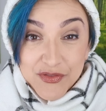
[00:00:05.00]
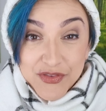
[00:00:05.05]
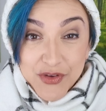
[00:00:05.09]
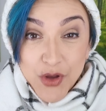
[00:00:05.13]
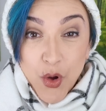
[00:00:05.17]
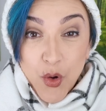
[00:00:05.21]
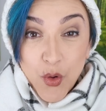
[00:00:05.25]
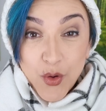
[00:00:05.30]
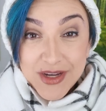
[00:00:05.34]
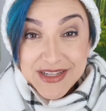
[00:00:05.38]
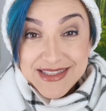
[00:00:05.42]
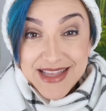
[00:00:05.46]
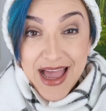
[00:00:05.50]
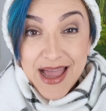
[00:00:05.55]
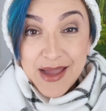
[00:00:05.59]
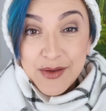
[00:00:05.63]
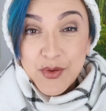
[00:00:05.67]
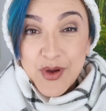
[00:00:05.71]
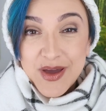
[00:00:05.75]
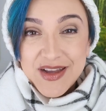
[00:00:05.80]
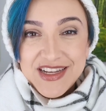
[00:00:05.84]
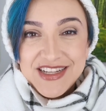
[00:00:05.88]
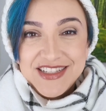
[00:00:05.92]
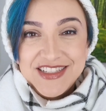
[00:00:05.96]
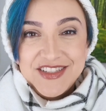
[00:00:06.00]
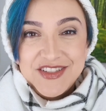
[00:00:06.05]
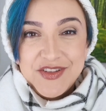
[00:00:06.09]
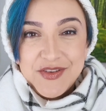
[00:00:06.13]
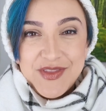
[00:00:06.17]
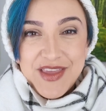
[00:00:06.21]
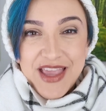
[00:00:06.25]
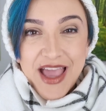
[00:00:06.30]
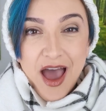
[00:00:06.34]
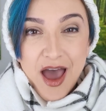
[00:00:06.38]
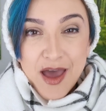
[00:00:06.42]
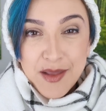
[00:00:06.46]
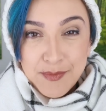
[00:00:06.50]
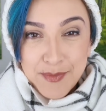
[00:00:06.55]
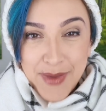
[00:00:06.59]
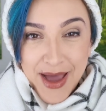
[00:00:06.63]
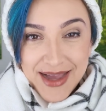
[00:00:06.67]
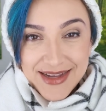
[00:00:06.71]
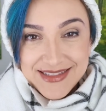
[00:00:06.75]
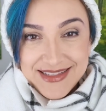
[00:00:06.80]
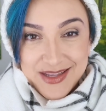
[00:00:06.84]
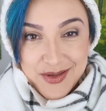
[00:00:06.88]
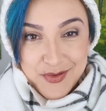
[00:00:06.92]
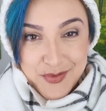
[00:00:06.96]
of course I wanted to do the
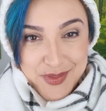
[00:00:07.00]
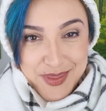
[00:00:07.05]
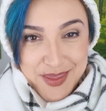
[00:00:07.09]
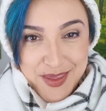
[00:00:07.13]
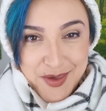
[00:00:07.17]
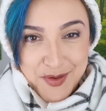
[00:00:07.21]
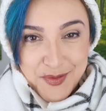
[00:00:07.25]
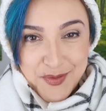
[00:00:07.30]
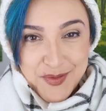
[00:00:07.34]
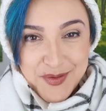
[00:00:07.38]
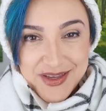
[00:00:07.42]
unboxing with you.